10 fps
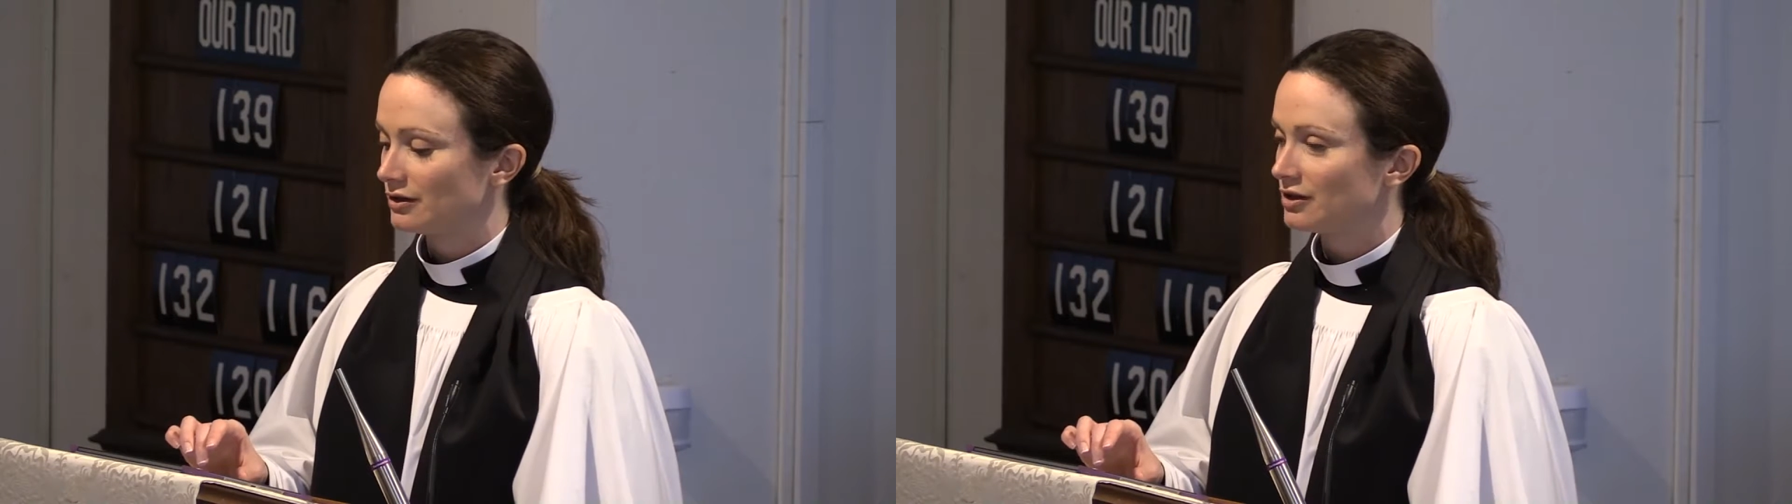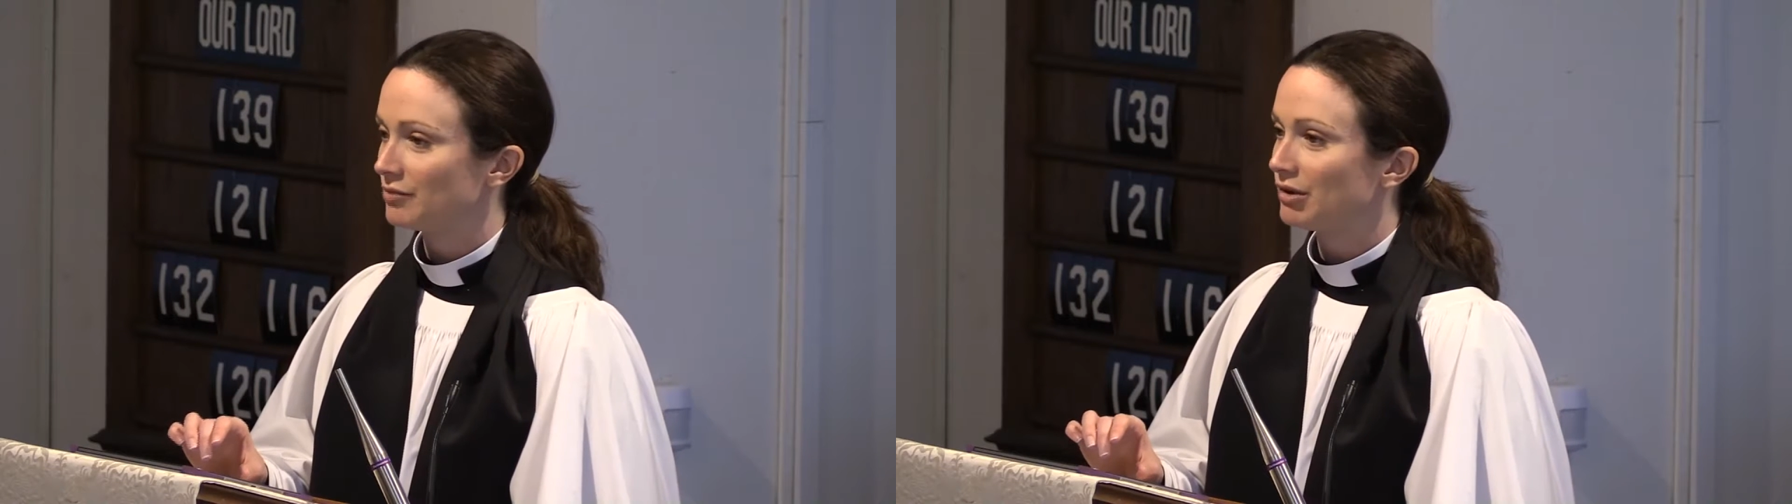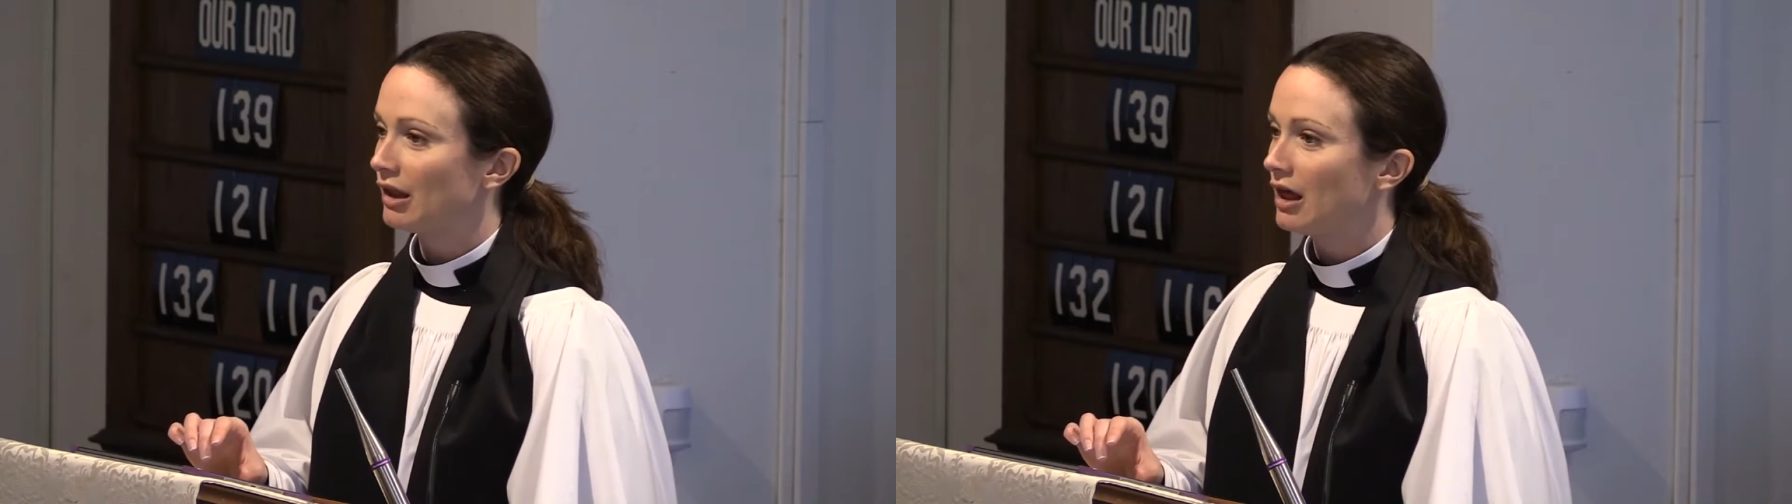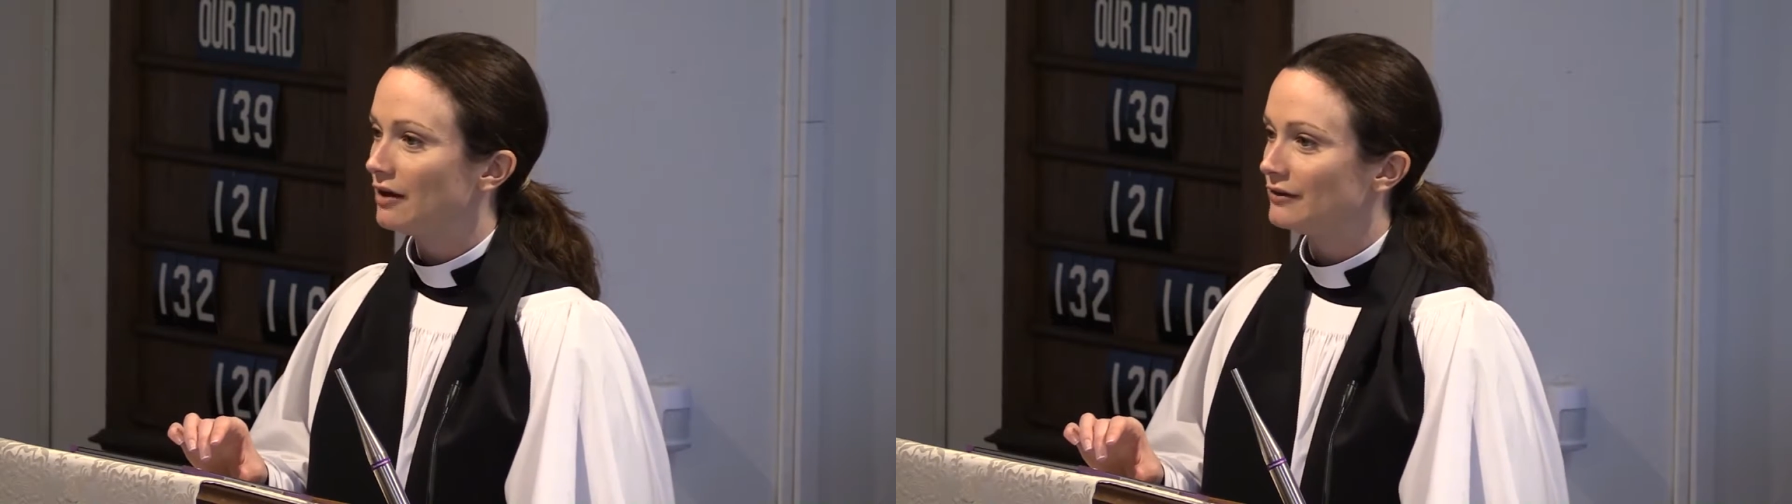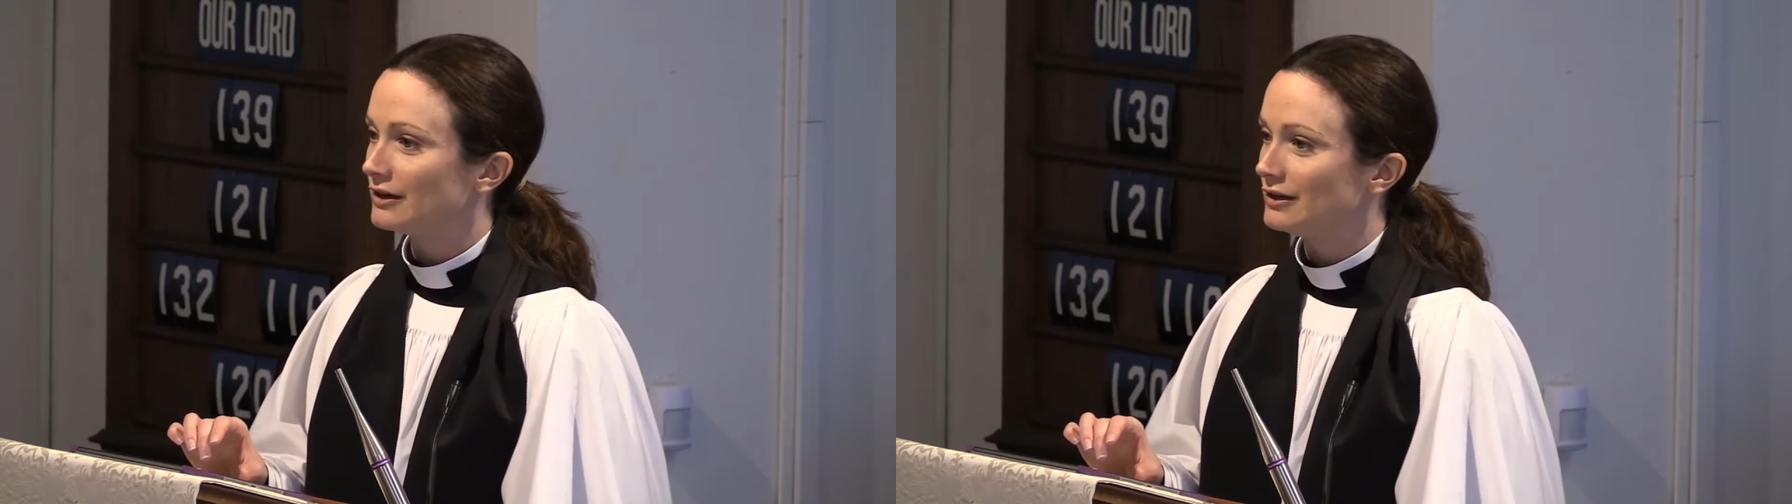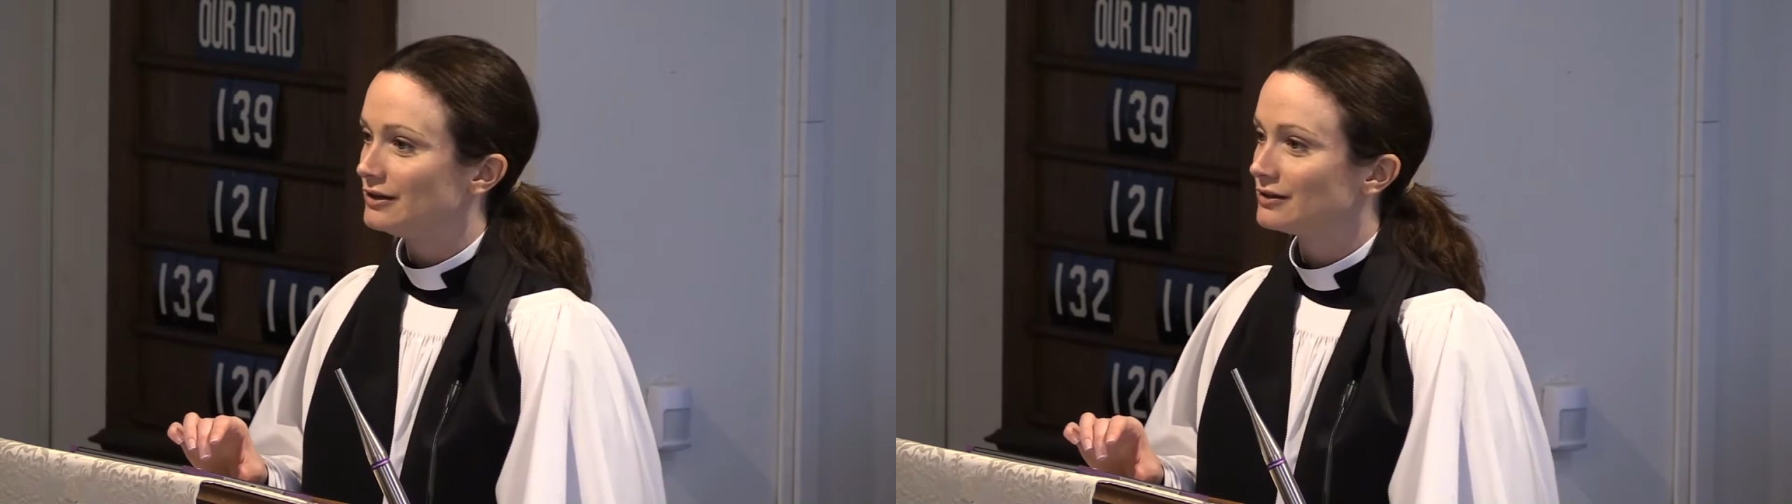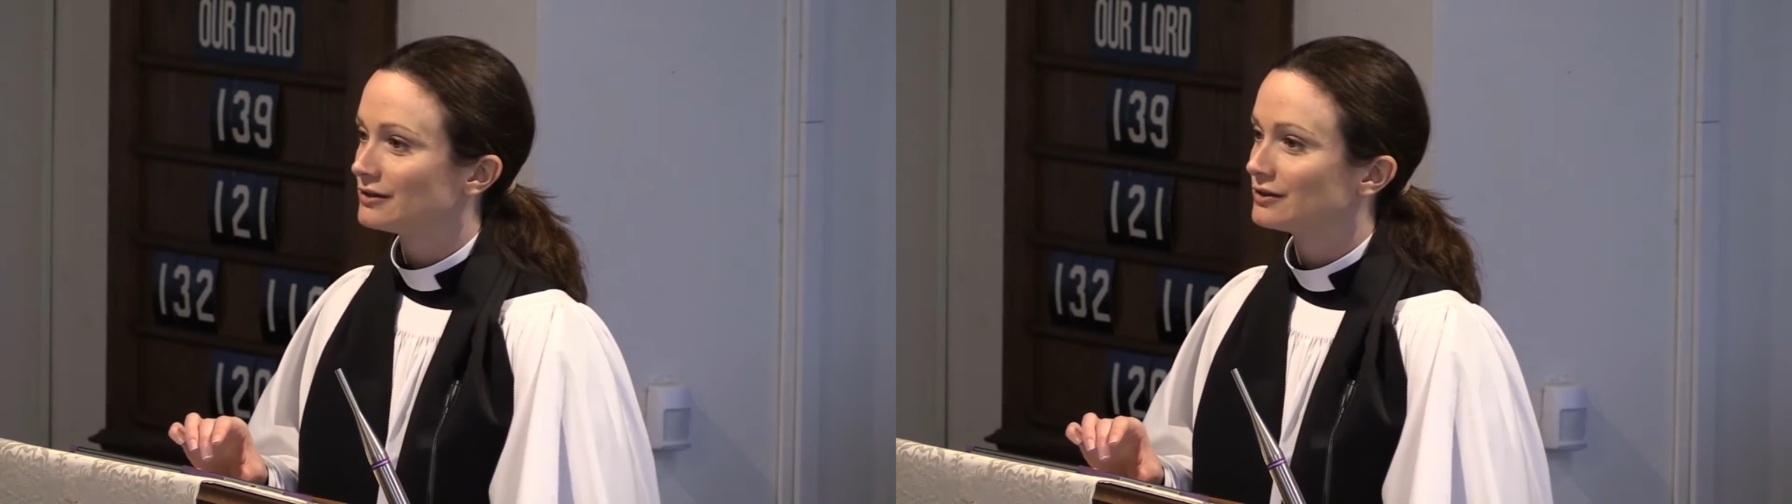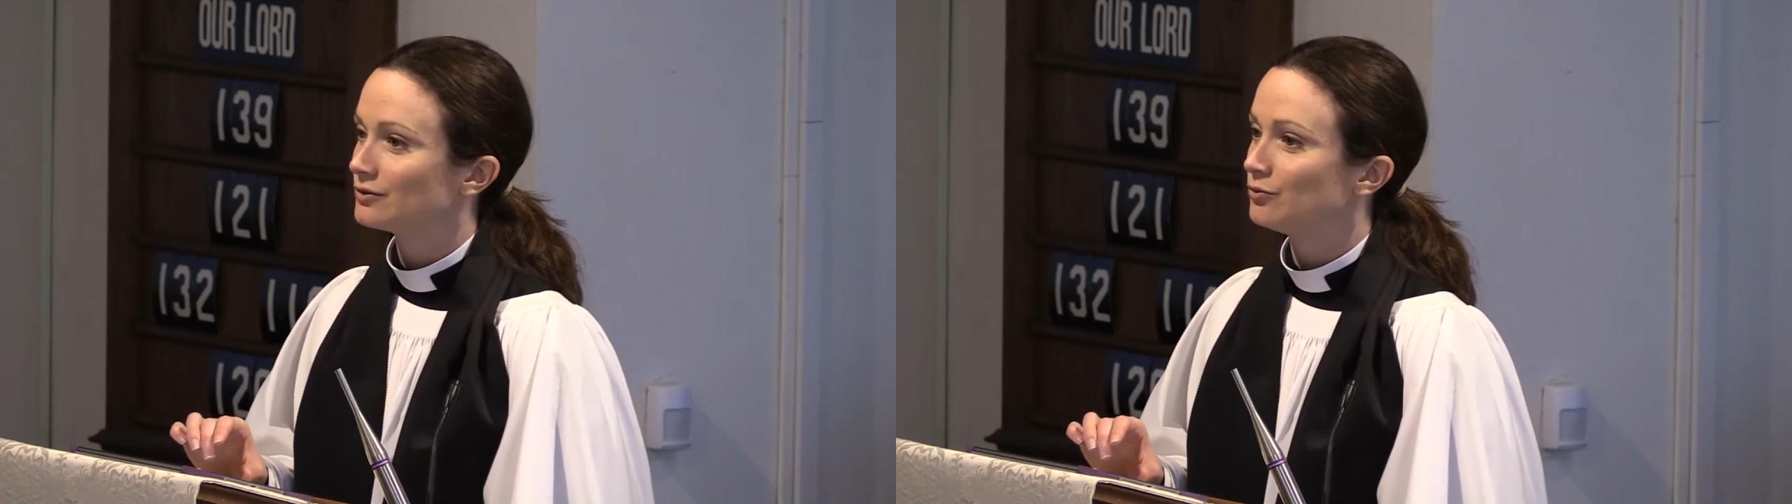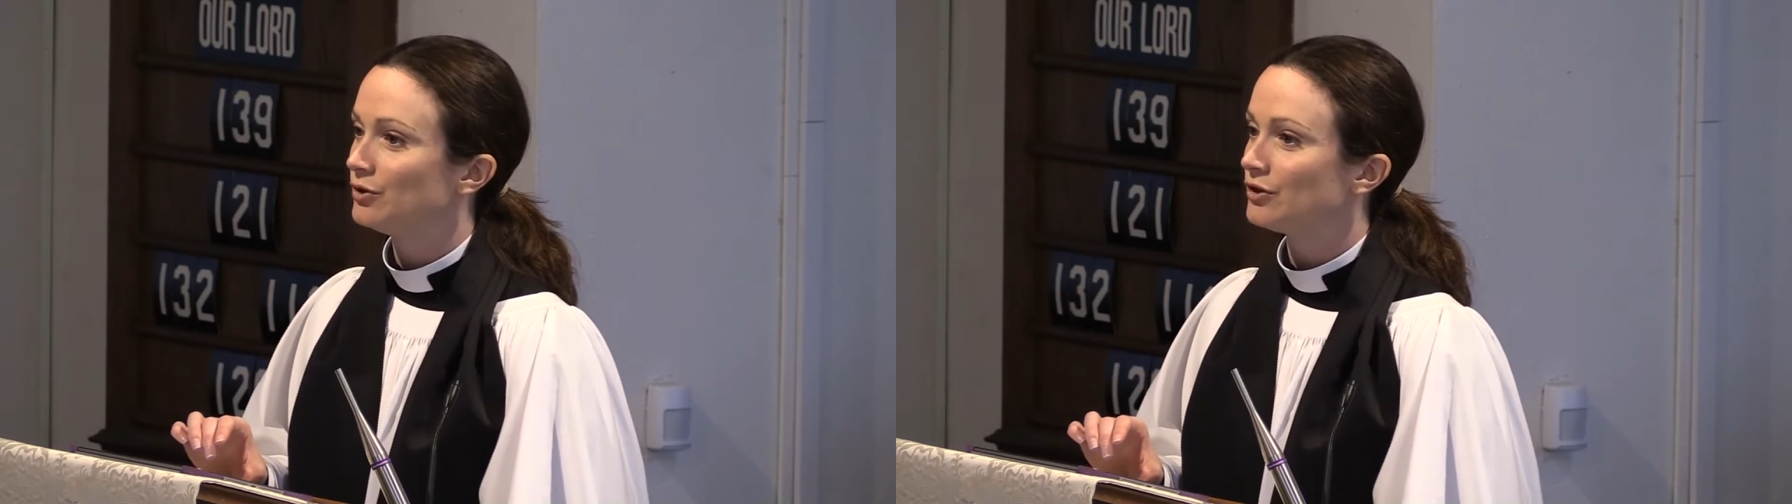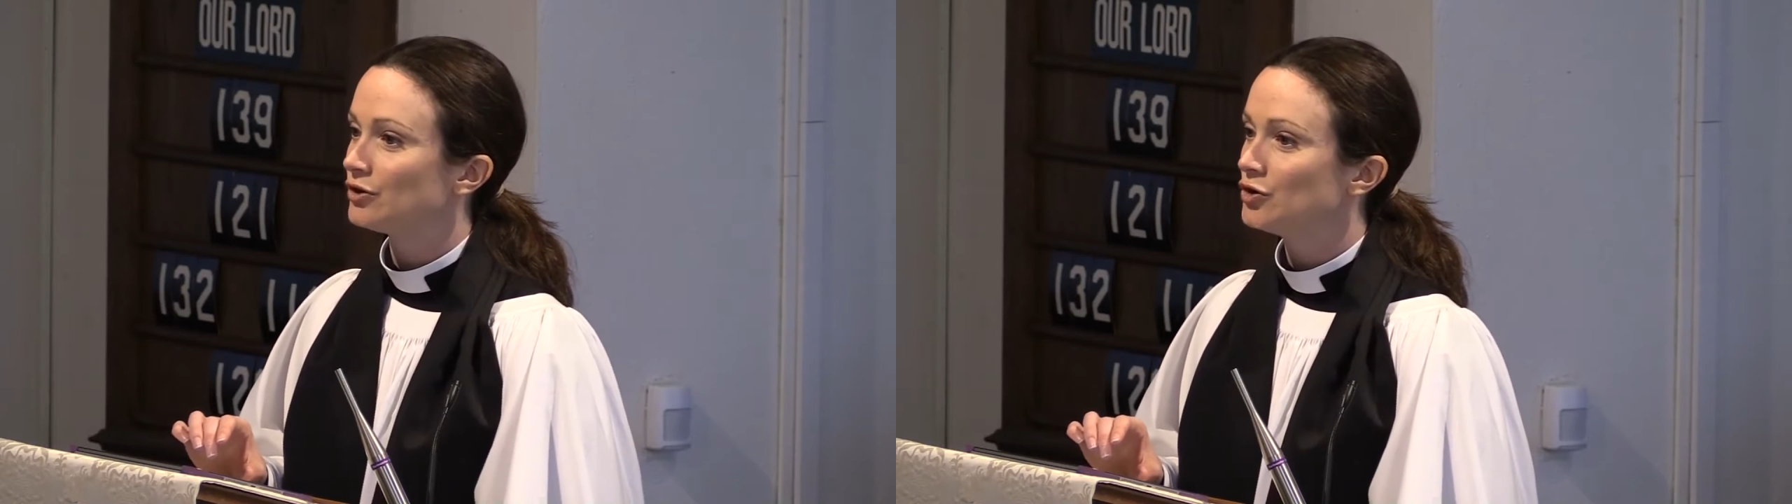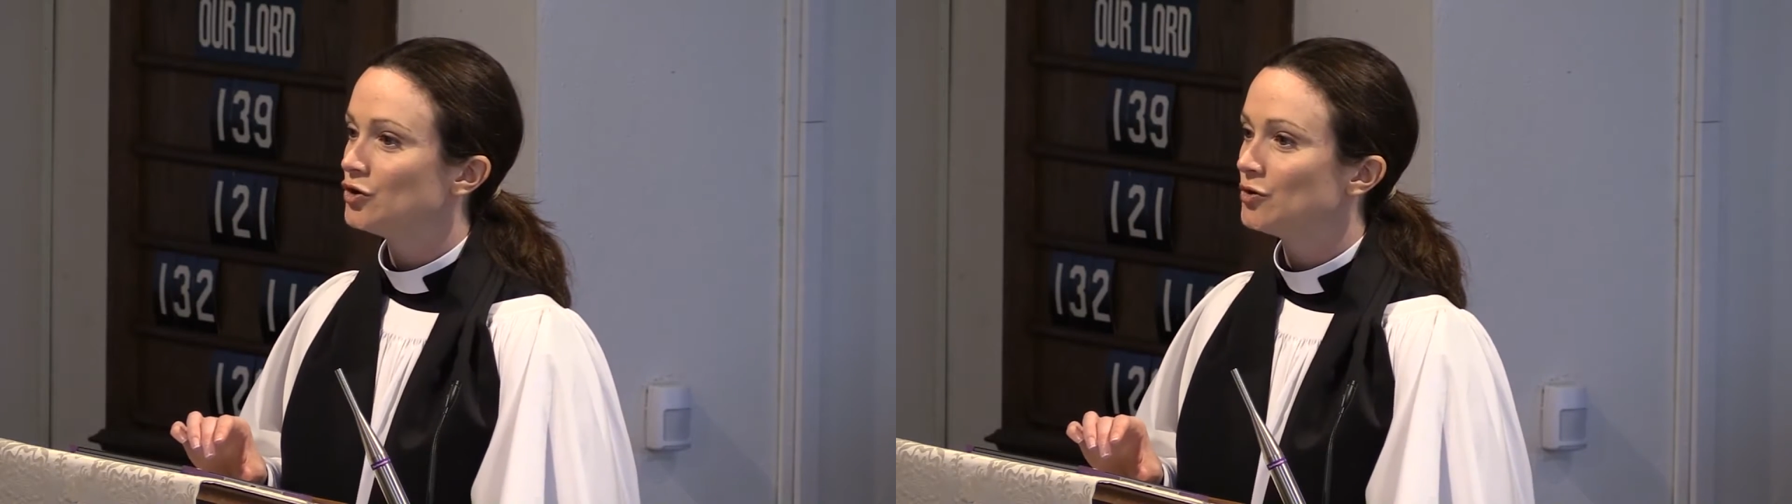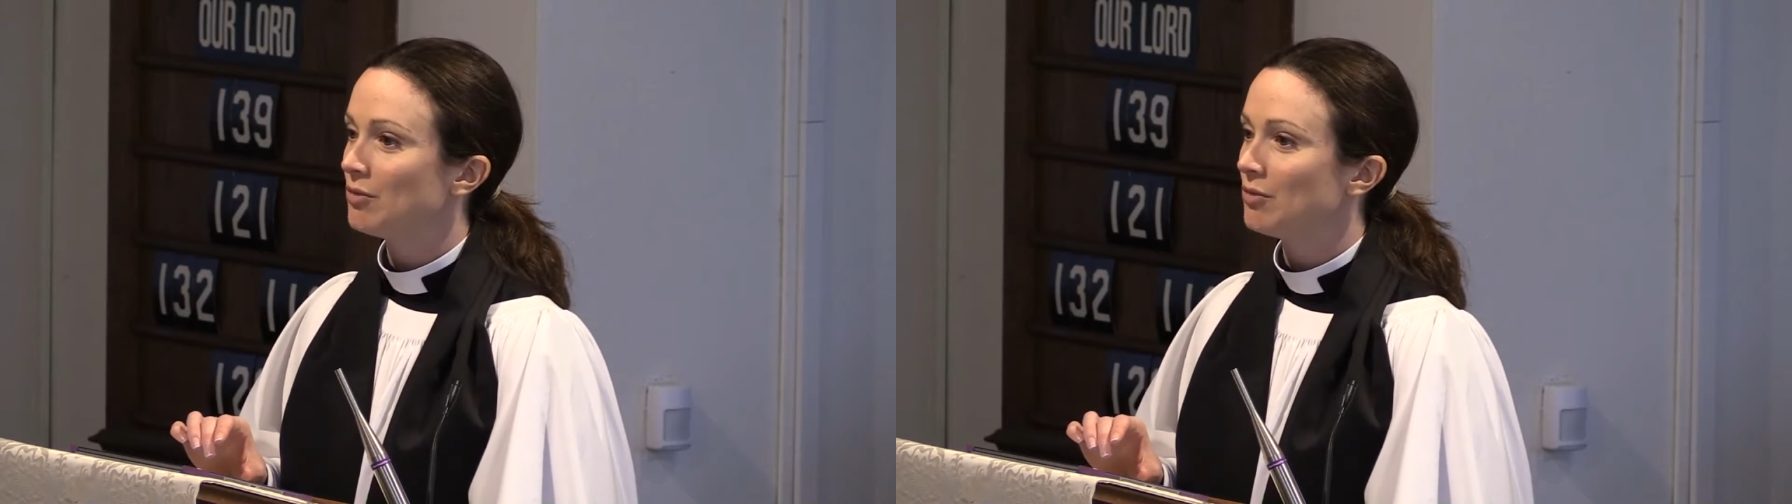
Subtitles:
the Beloved, with whom